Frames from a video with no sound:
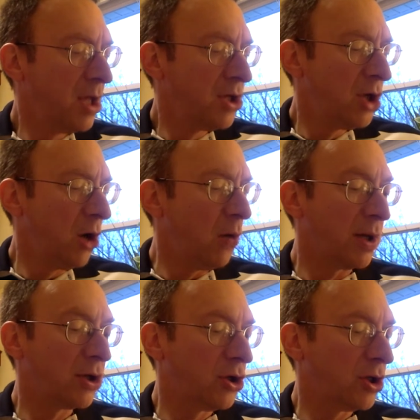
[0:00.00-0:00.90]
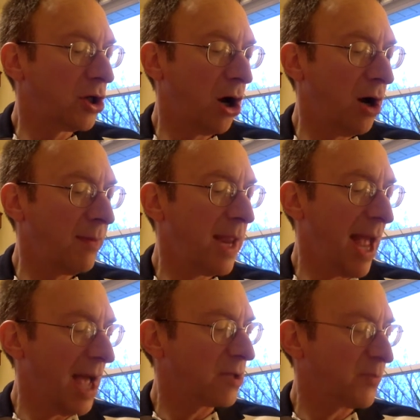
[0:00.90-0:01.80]
"No one could call me
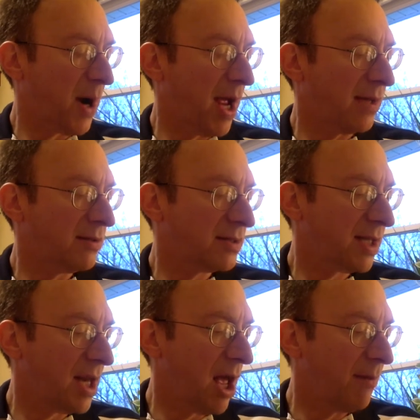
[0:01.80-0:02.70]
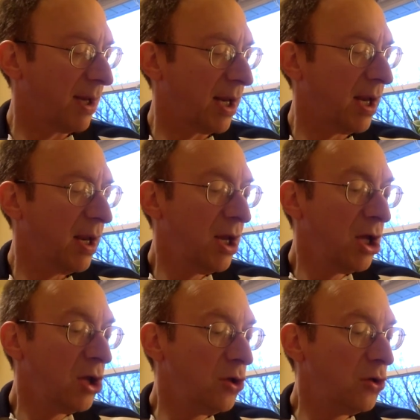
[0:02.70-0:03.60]
house proud," said Homily.
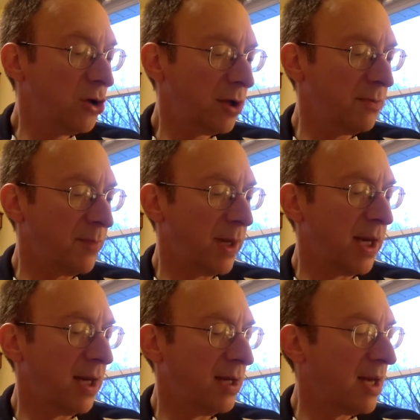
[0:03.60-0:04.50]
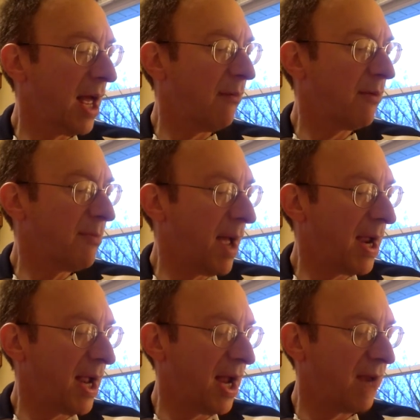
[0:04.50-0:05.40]
"You couldn't be, not with my
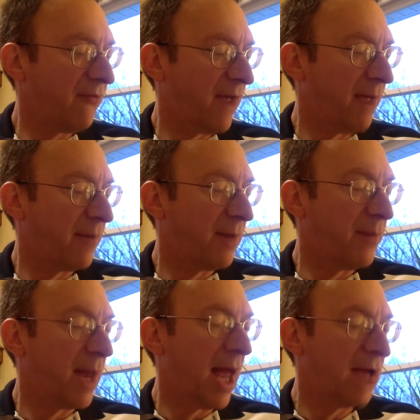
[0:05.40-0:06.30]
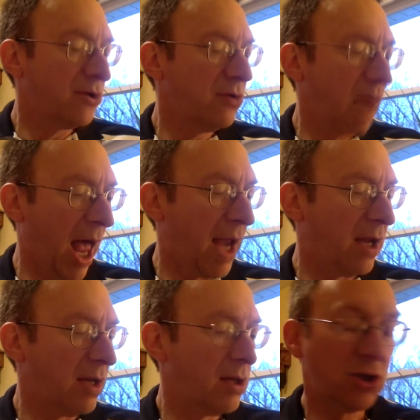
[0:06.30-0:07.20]
kind of family, but I do like,"
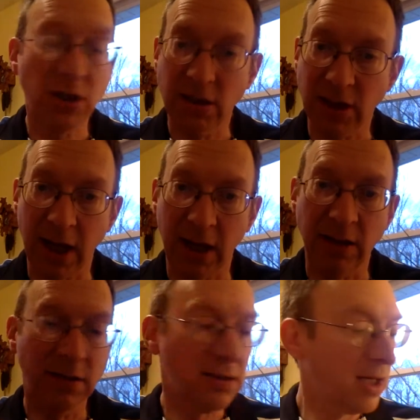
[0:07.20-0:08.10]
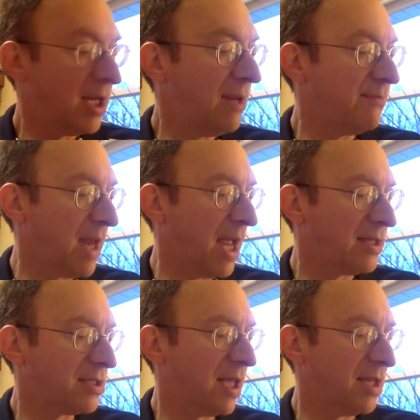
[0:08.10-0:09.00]
she said, "to keep
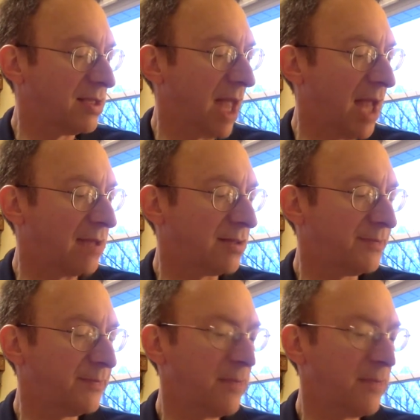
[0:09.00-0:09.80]
nice things nice."